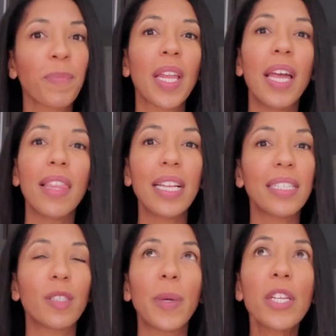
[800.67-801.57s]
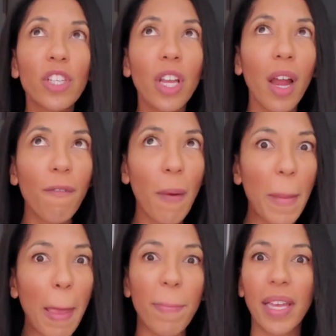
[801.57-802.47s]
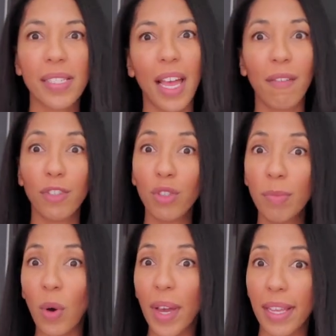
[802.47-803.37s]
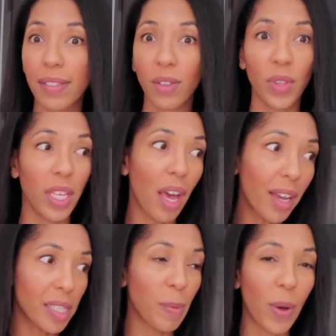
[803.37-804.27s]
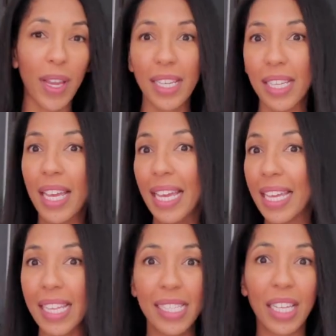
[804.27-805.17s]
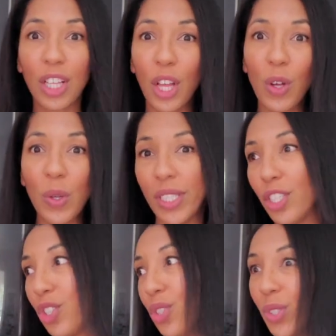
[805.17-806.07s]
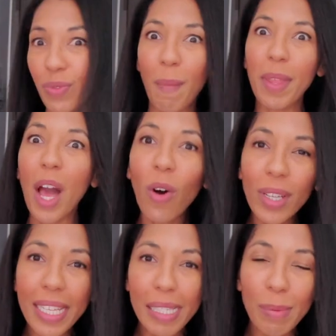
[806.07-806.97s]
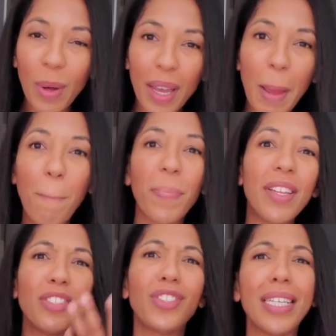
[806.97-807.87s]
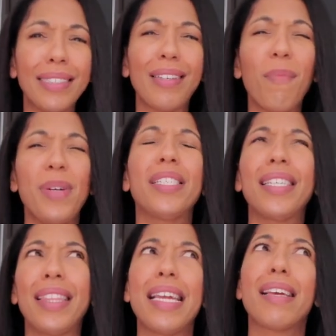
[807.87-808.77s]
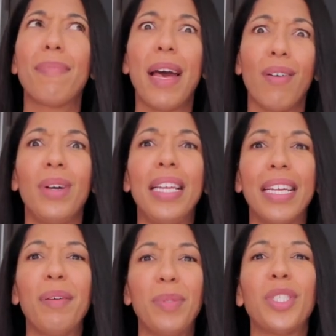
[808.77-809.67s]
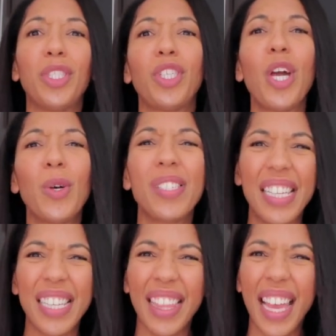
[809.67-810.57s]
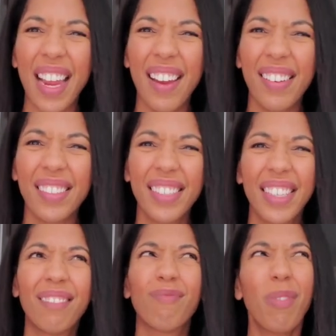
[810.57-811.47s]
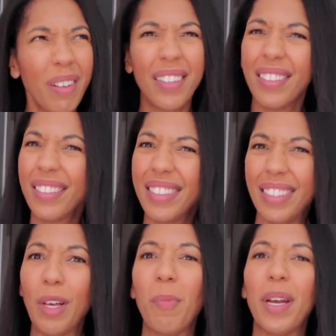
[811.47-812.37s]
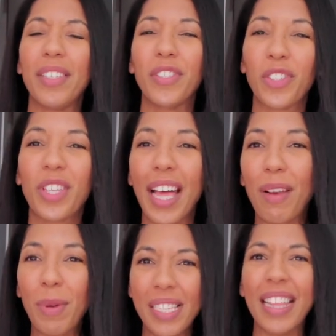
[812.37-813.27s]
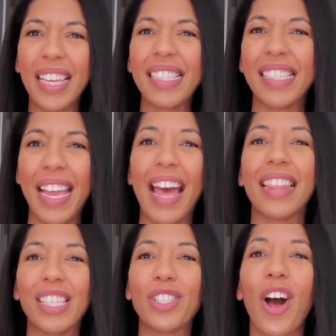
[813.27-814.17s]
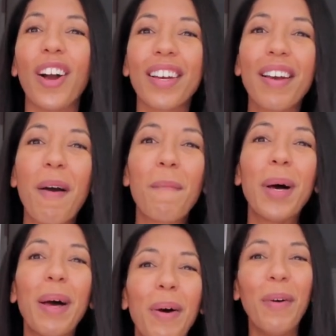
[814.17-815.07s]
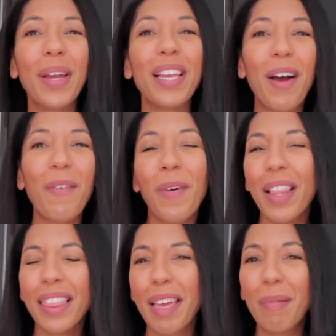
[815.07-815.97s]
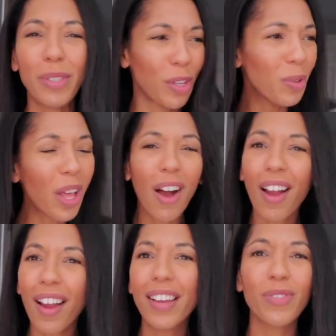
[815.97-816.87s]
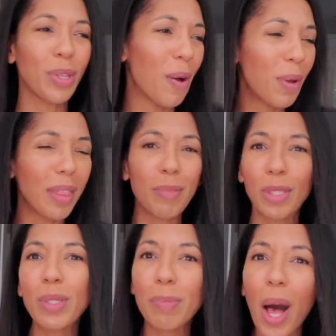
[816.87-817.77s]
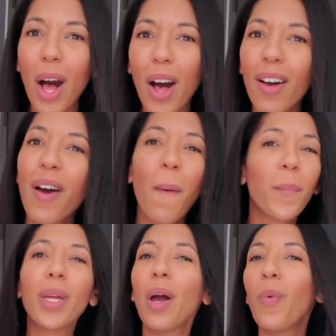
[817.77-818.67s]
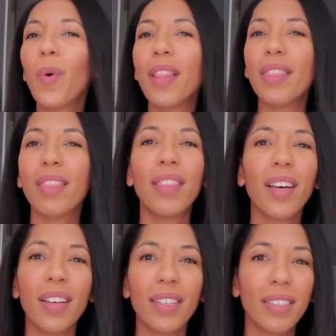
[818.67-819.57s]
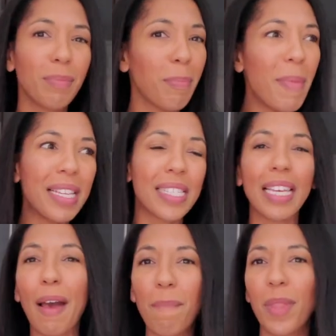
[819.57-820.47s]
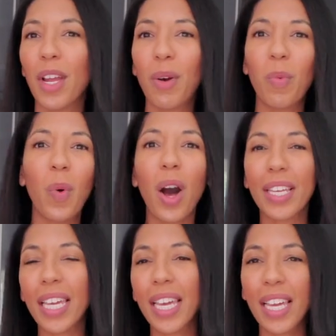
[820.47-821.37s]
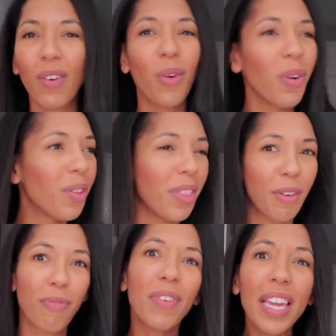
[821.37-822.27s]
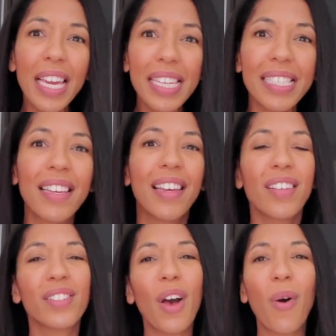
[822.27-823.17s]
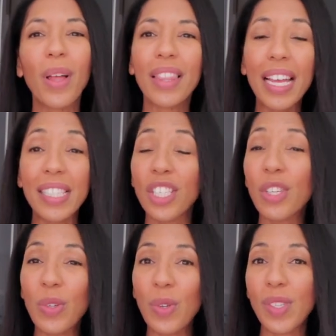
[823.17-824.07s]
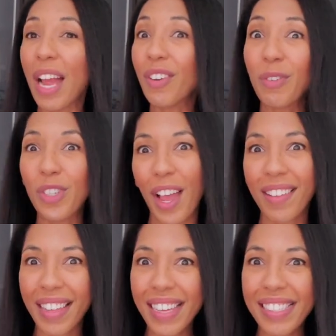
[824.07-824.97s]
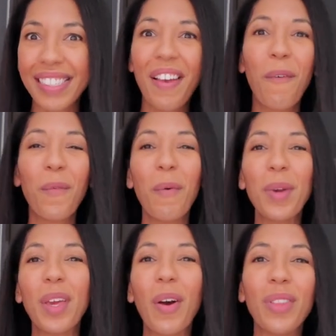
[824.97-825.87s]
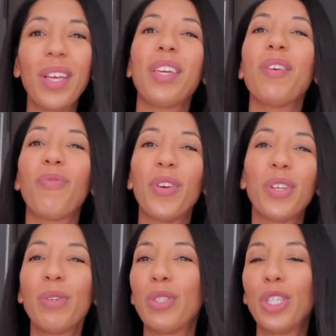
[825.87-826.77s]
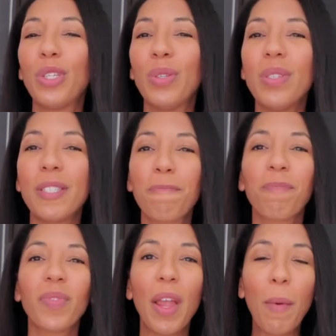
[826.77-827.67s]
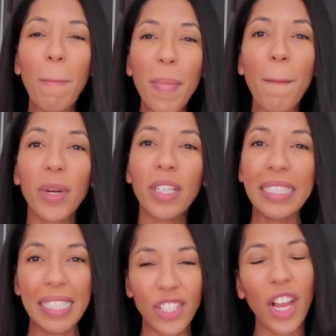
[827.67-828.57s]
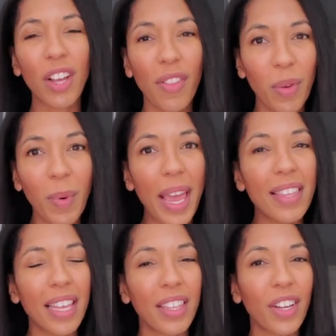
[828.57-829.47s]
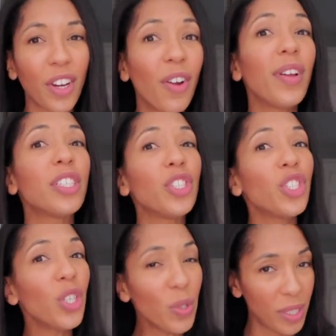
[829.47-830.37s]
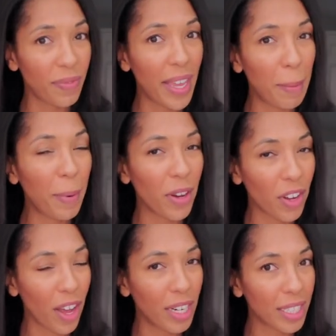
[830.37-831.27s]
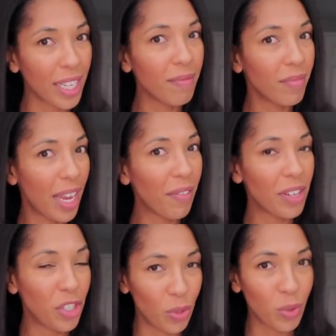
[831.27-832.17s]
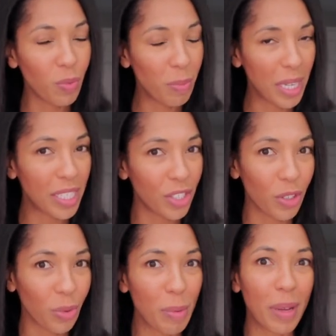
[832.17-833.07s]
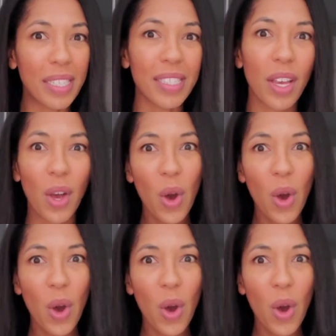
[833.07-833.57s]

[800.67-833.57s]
And that's especially hard for me because I have 2 boys. So the youngest boy gets the clothes and shoes from the oldest boy. There's just so much to think about when it comes to shoes, isn't there? So much. Glad we did this and had this talk. But we don't want them too large. We don't want them too small. We don't want them messing up their walking or their feet. So let's use our new checklist when we go looking for new shoes. And remember to check on the way that their current shoes fit periodically, every 2 months or 3 months.